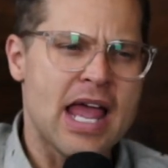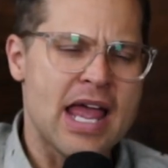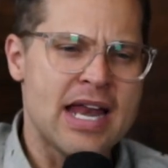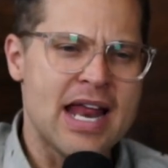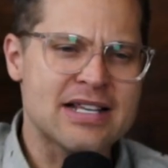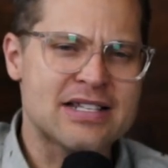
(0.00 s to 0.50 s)

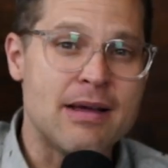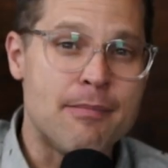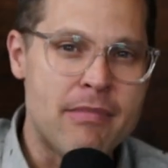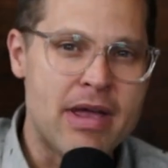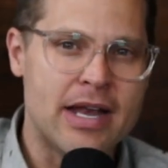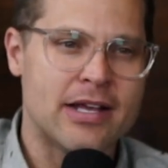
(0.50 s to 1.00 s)
it has
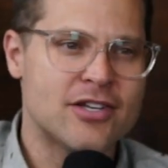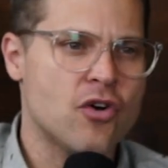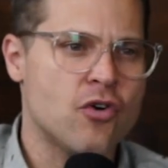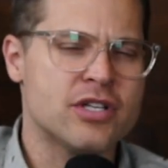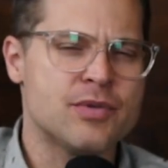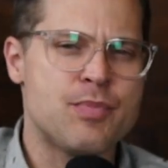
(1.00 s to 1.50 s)
diminished
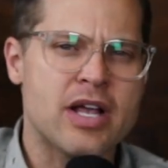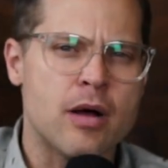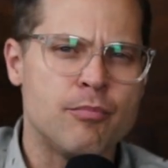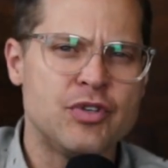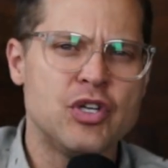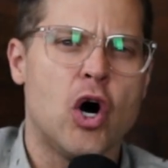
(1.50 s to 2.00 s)
or it's
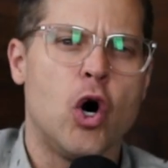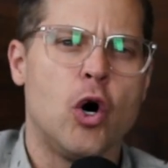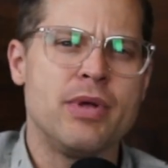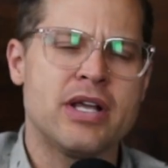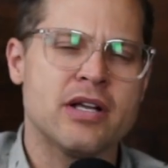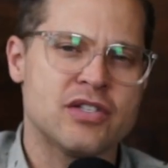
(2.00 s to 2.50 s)
become dull
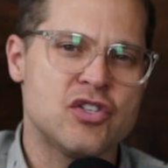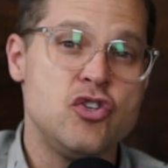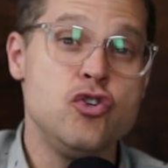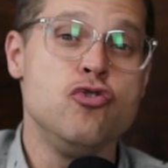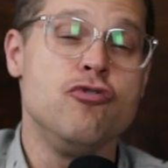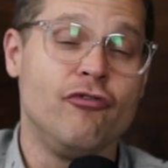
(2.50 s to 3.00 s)
because
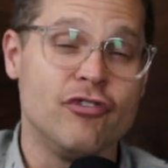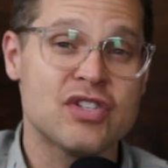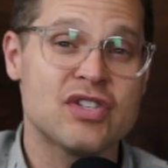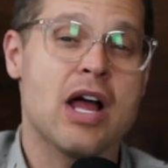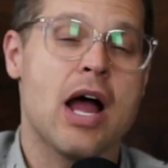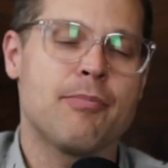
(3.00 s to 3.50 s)
you've
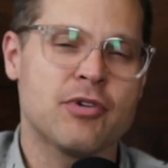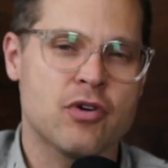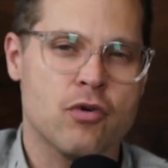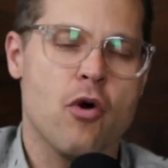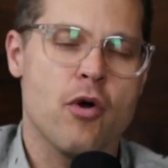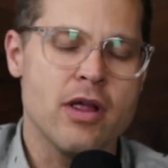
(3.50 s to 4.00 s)
stopped
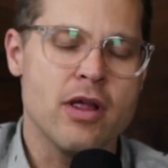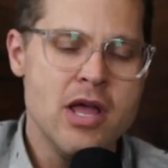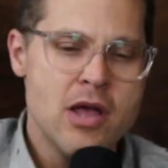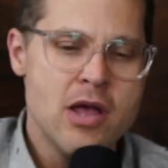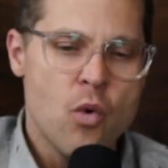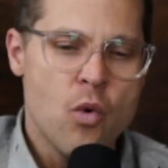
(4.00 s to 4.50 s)
growing.
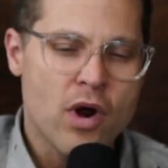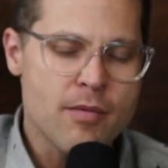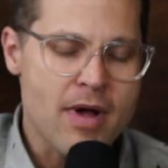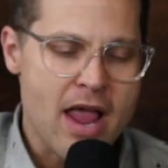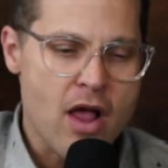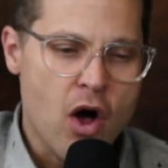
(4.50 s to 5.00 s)
One of
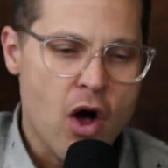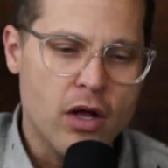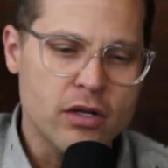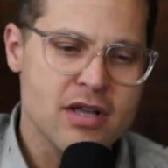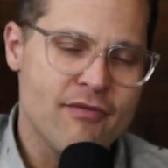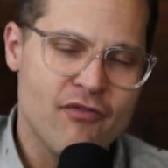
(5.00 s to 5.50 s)
my
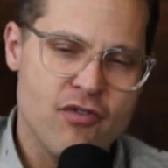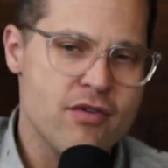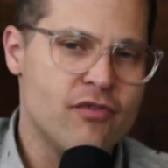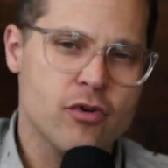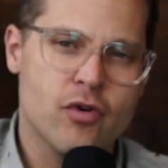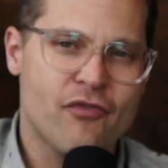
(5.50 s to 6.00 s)
all-time
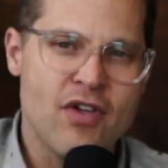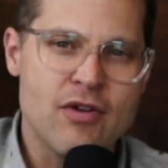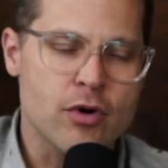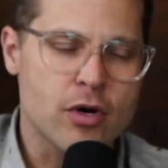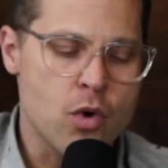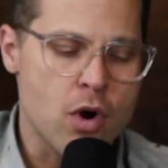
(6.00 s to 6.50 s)

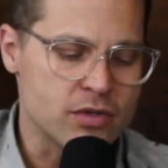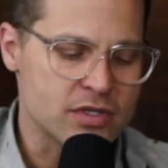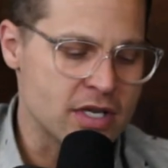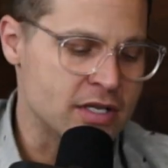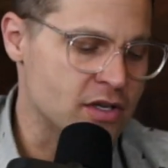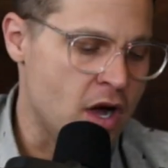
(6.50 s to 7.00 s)
favorite quotes,
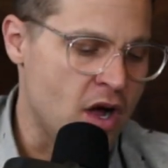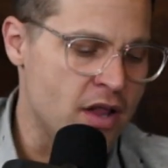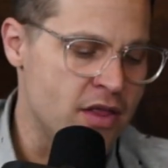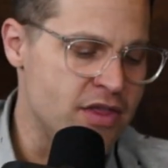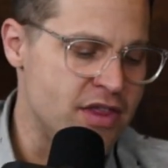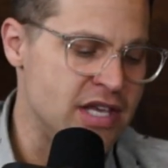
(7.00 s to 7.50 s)
it's
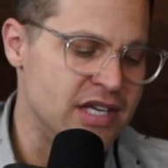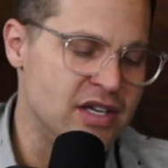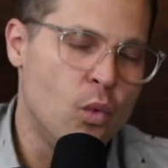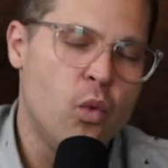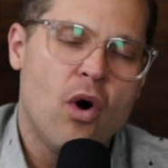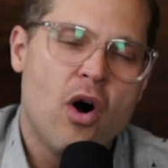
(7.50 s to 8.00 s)
on the
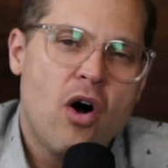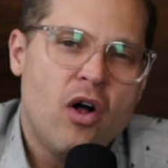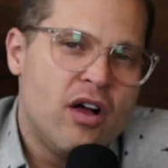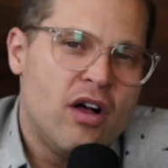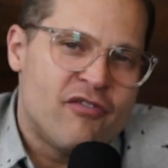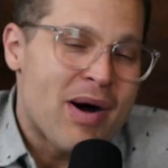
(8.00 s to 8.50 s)

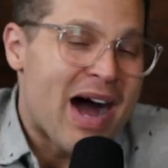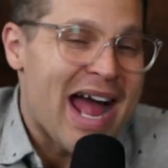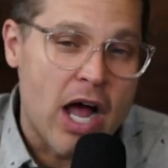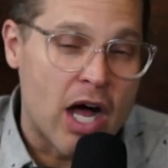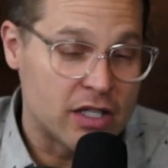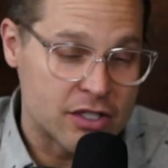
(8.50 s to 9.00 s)
wall of
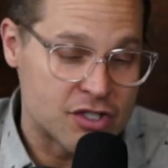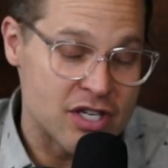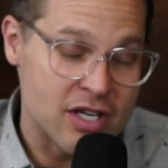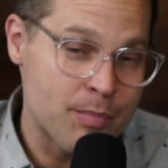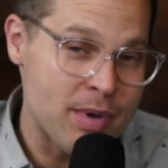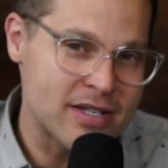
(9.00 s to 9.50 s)

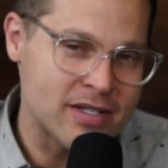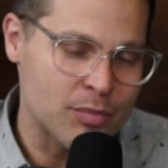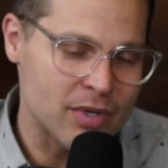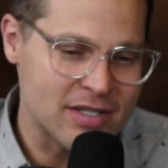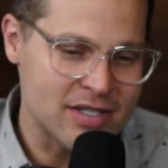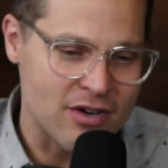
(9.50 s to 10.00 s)
Pieology, a pizza
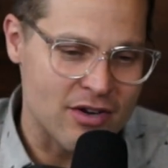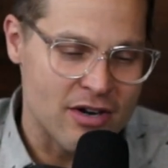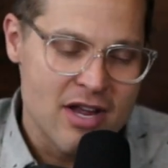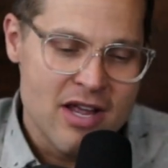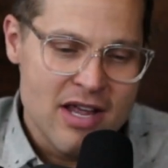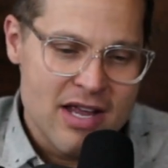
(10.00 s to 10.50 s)
place here
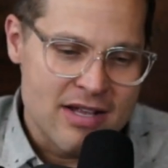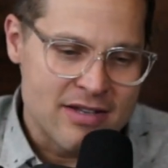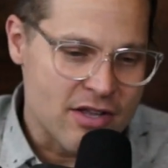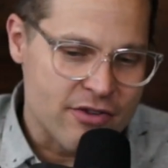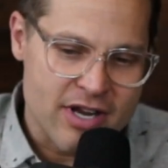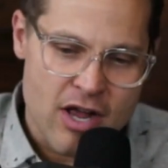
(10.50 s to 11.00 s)
in
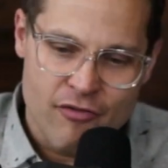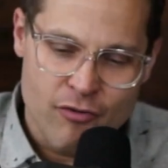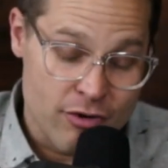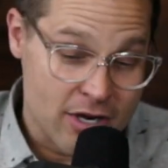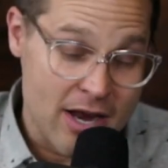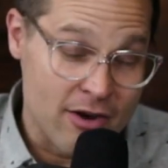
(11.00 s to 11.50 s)
Southern
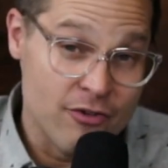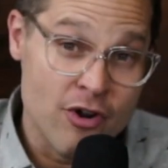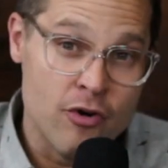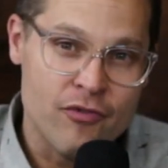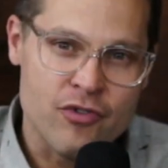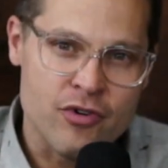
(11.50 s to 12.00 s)
California. I don't
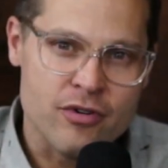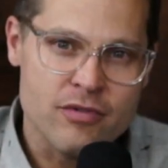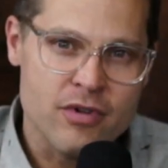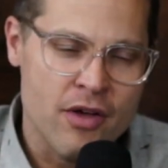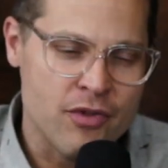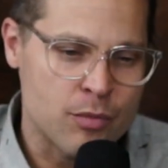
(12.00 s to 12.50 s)
know if there are
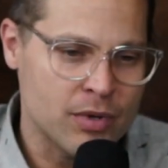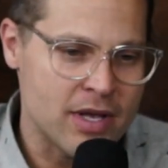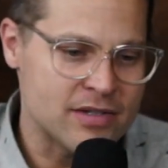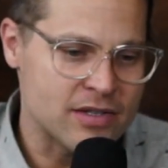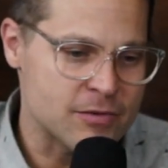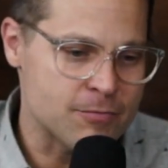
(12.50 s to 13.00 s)
other
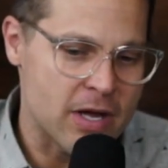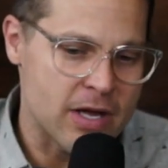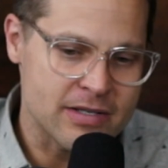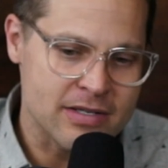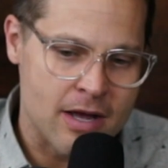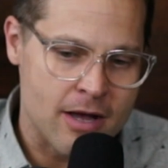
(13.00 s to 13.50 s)
places,
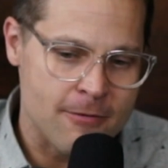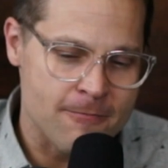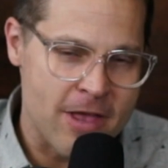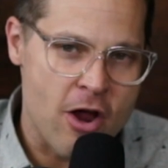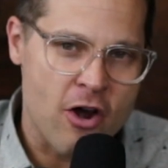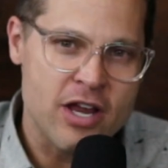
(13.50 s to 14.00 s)
but
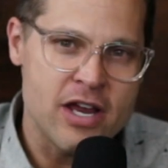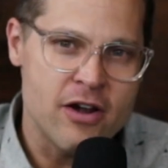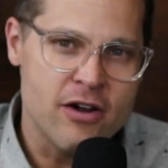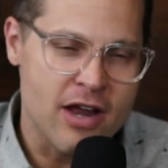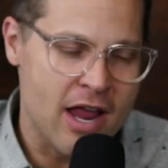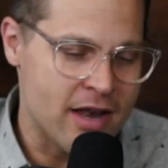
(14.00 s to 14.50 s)
they are
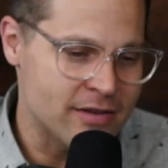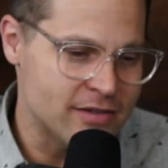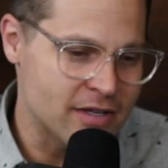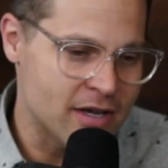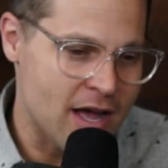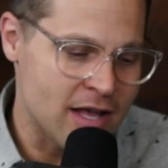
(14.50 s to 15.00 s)
here,
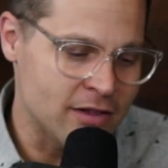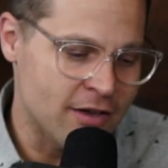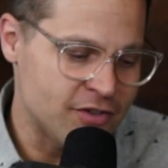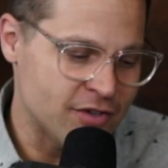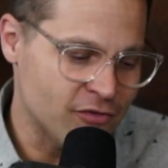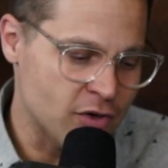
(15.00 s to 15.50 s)
and I
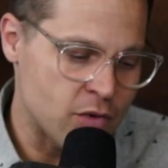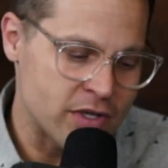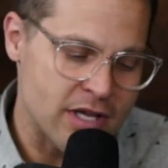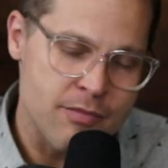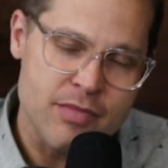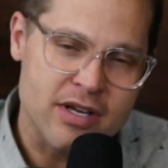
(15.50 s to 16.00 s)
love to
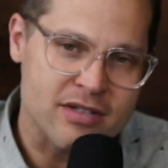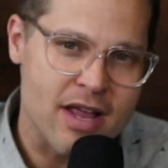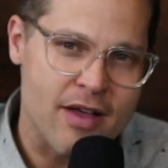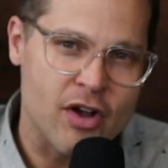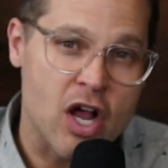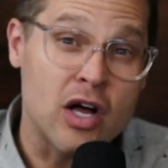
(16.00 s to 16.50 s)
frequent them because they
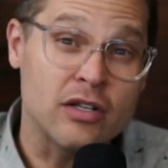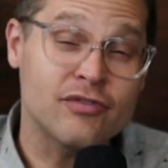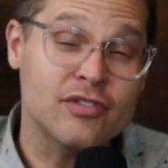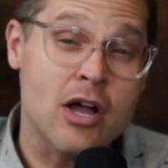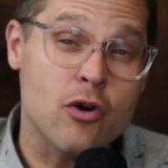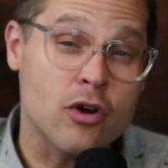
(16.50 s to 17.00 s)
have a
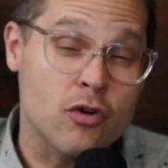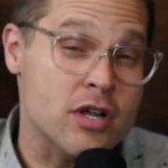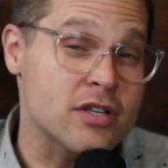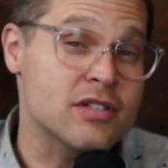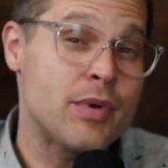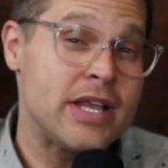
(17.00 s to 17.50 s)
cauliflower
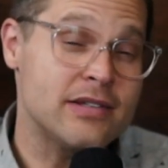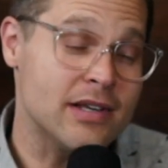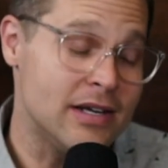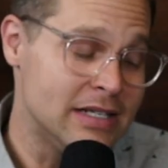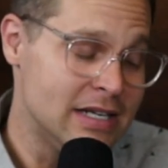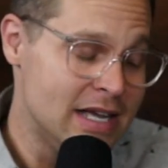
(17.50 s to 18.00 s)
crust
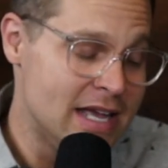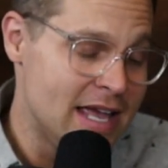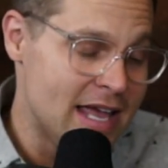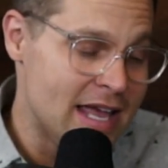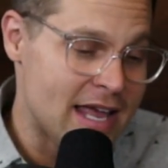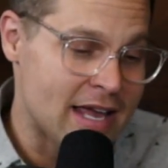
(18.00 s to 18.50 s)
pizza,
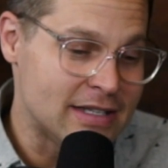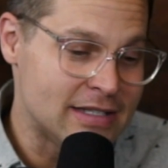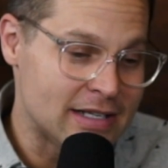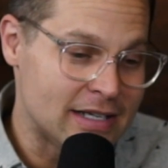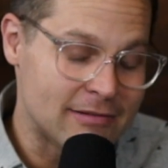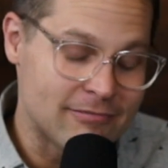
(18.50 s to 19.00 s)

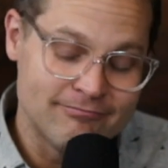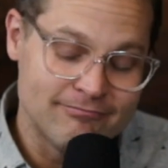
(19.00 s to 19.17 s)
and I